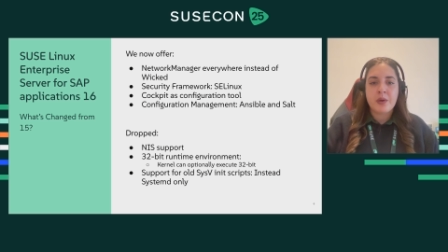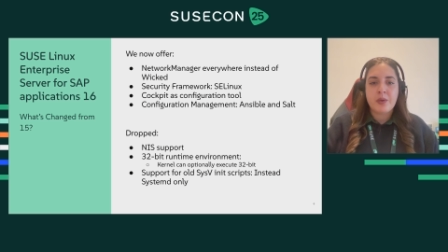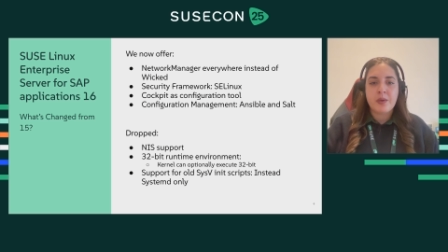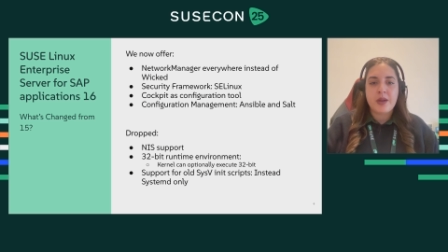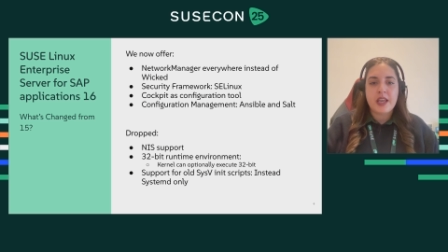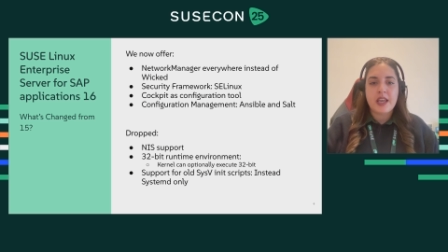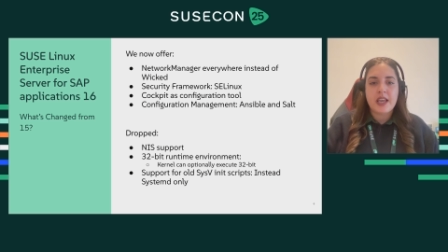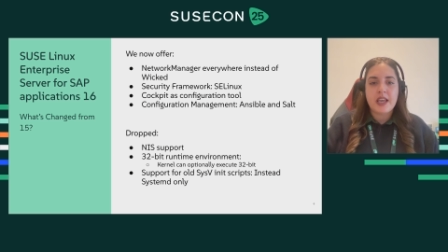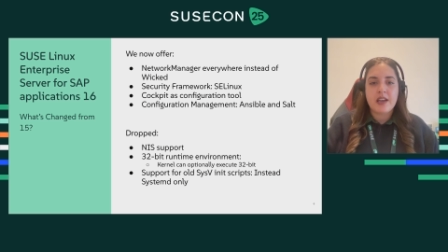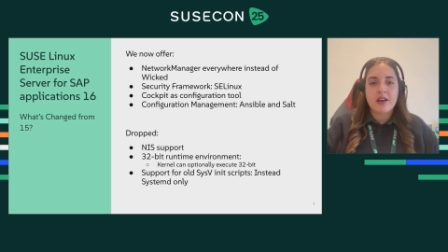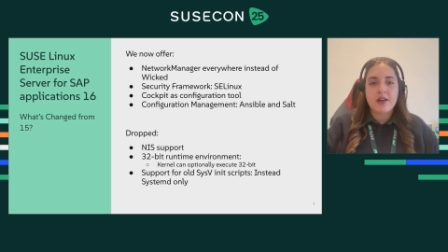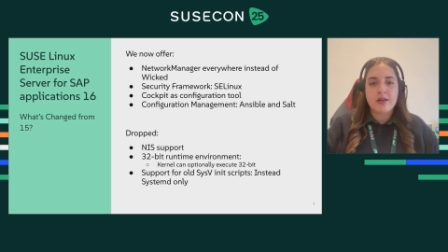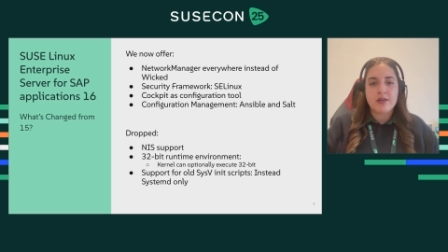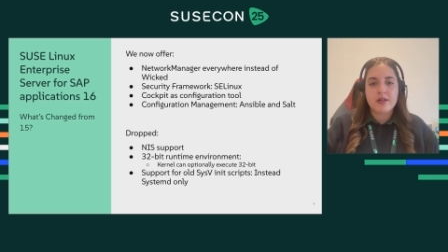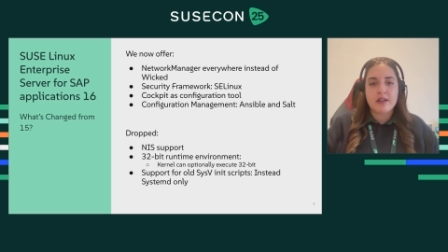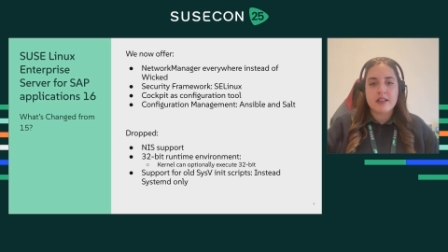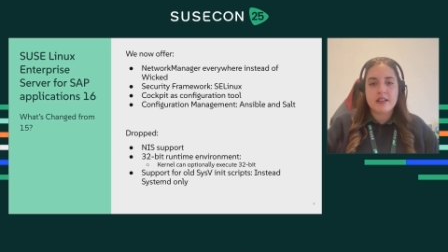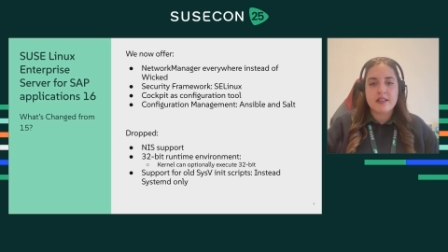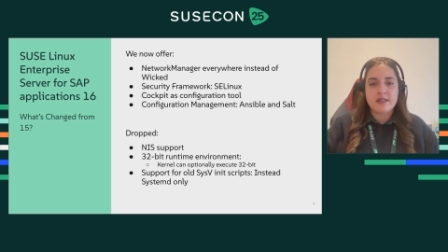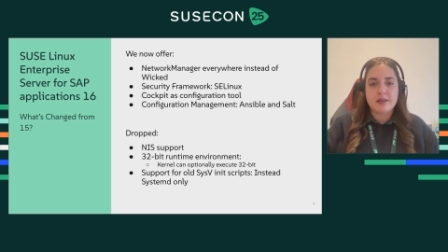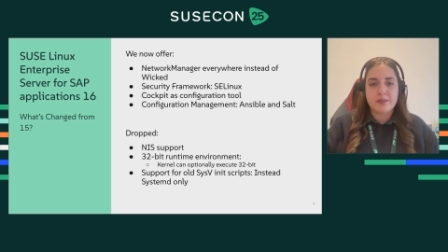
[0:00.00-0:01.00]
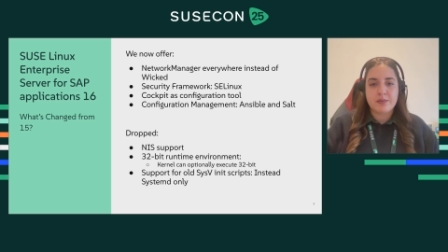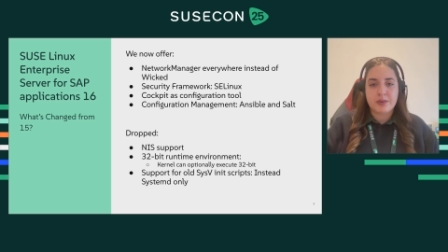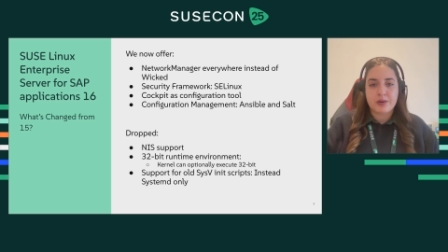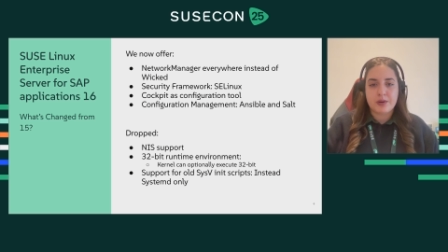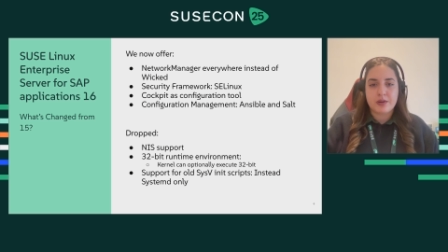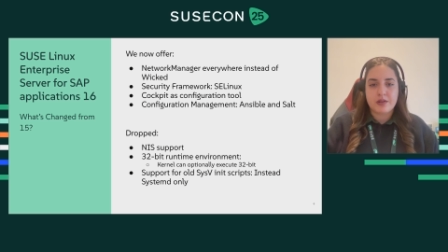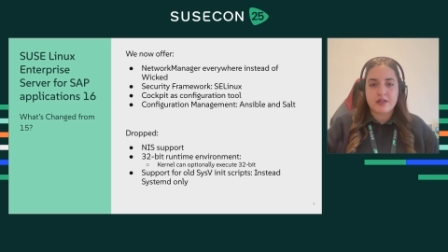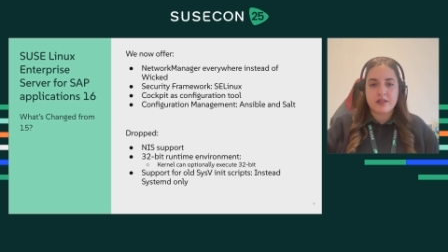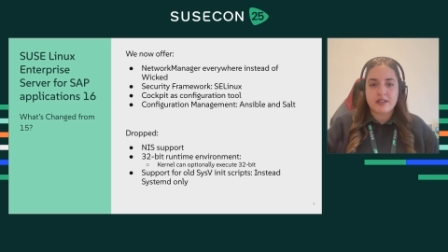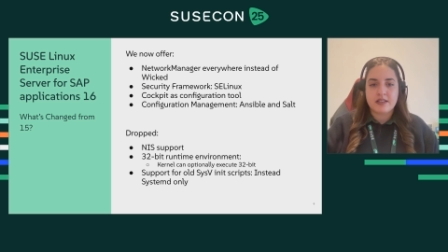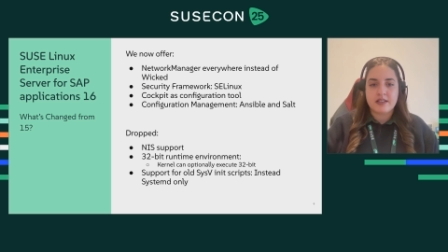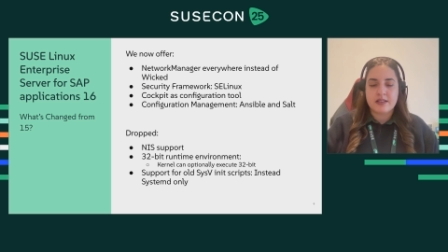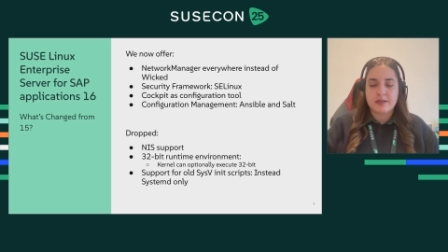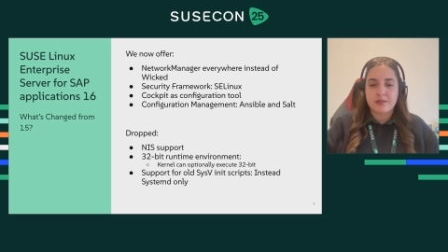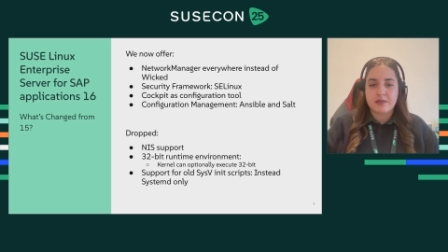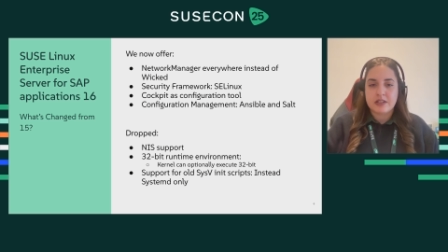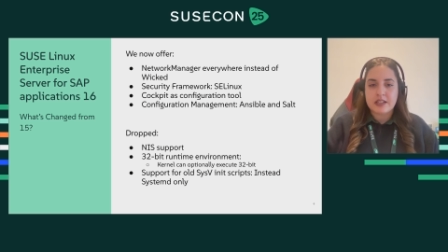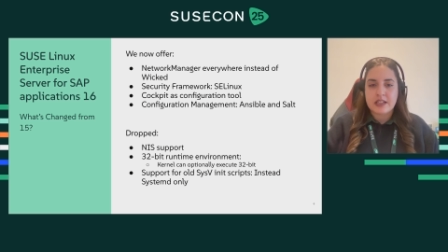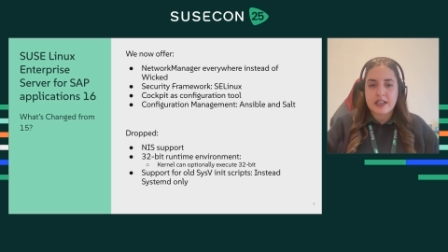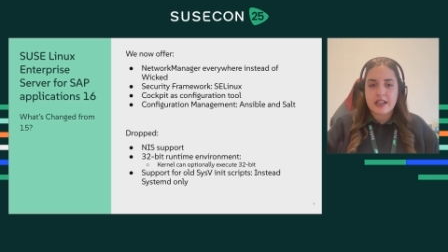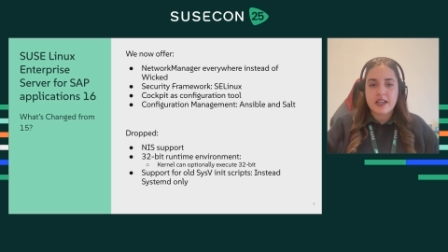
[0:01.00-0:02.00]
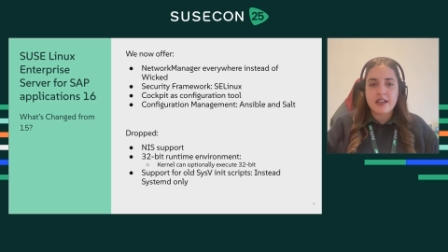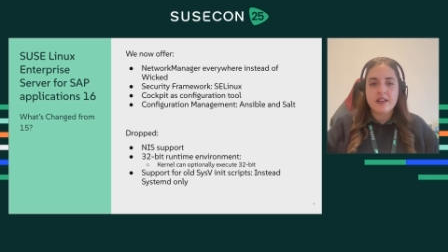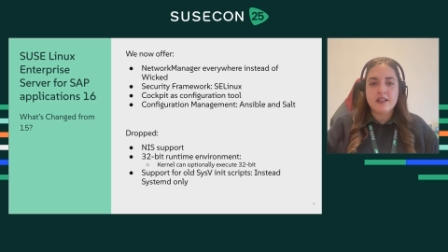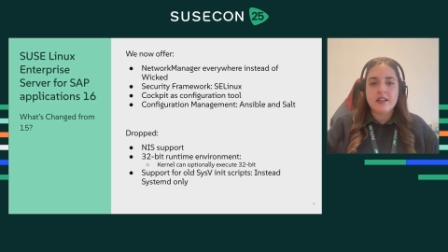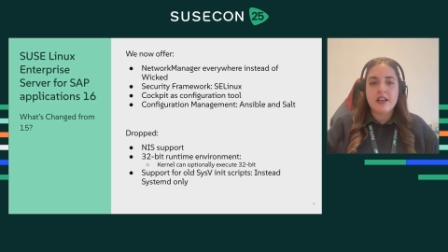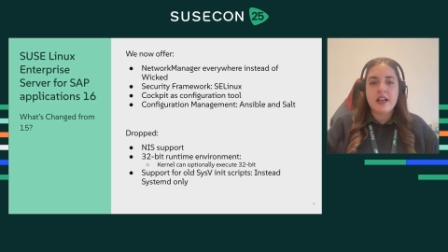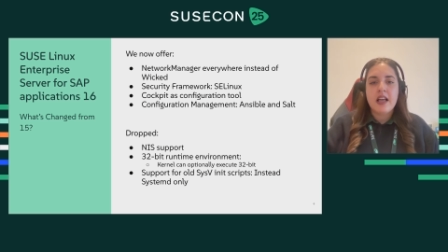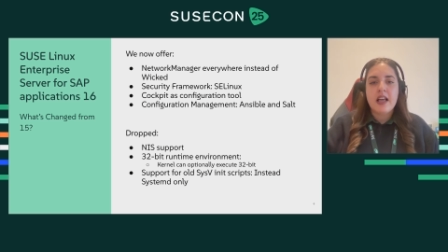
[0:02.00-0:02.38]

We only support systemd.